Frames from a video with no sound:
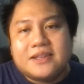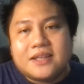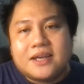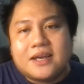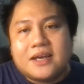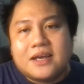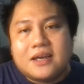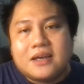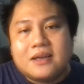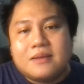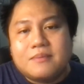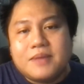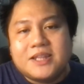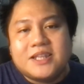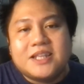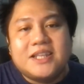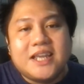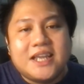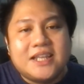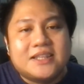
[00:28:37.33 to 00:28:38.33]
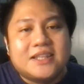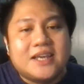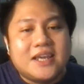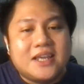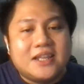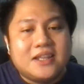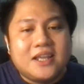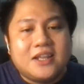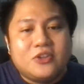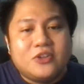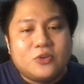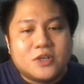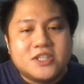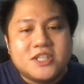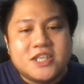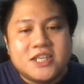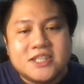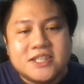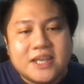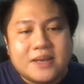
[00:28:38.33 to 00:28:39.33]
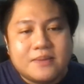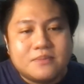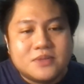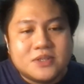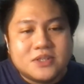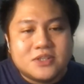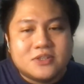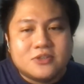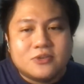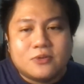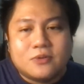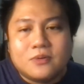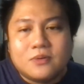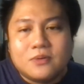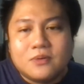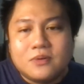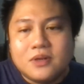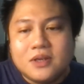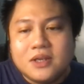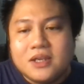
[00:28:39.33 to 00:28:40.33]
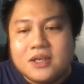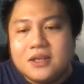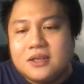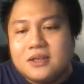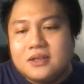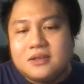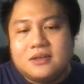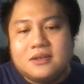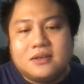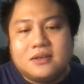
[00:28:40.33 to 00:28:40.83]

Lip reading: metadata in your systems. So